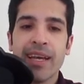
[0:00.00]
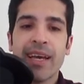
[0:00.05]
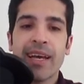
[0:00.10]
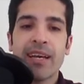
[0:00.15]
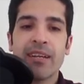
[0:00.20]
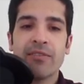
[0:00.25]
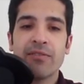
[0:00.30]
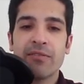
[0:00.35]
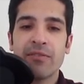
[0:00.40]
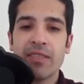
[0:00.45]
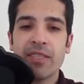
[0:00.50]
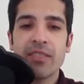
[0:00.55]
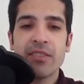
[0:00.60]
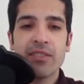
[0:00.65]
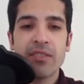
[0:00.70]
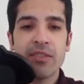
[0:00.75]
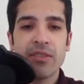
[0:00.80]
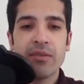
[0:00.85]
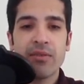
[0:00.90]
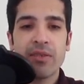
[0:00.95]
and
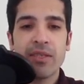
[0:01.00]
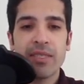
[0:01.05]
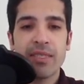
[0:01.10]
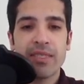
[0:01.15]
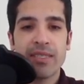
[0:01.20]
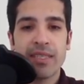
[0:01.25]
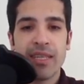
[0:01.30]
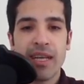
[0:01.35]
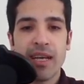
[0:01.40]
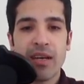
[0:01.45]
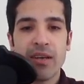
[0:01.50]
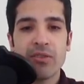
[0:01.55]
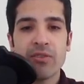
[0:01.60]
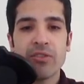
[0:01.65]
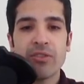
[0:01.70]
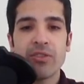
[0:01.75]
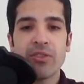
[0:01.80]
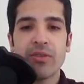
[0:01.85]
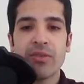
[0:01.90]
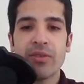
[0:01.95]
v2 is now
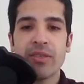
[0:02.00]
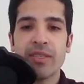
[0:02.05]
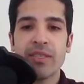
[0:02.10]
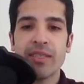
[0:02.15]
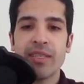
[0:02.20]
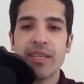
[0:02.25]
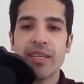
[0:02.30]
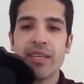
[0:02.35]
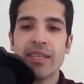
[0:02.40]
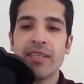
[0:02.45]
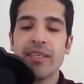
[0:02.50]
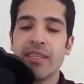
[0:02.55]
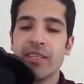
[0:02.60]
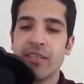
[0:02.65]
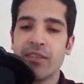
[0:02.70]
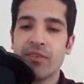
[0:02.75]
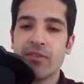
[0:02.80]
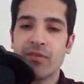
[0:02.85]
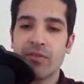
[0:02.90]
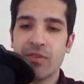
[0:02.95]
showing the
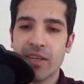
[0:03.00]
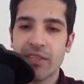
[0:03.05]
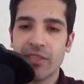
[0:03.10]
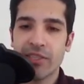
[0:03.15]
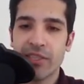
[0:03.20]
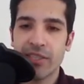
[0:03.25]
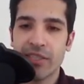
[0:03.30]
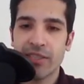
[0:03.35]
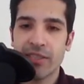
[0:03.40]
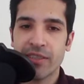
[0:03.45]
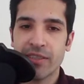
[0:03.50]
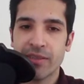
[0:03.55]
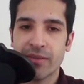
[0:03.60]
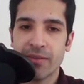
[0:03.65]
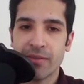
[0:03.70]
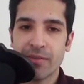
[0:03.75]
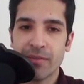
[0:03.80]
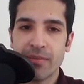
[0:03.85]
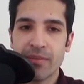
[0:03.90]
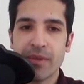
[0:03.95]
new version.
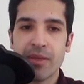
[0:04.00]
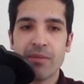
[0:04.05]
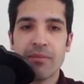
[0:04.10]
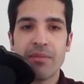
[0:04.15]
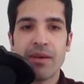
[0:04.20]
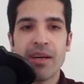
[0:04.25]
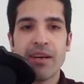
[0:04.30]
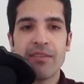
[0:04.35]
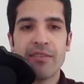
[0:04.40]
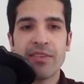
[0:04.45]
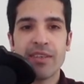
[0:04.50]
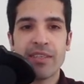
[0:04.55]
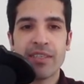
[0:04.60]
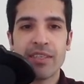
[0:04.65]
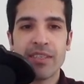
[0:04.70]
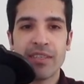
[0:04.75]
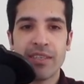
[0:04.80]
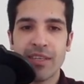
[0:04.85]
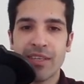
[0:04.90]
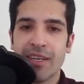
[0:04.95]

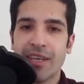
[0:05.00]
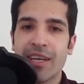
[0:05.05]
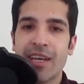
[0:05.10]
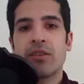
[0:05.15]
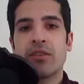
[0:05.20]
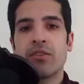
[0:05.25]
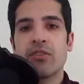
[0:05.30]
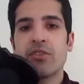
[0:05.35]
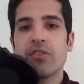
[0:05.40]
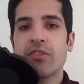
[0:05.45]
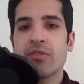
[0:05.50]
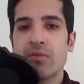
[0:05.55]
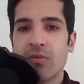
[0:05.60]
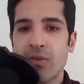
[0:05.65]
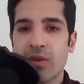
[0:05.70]
Perfect. Just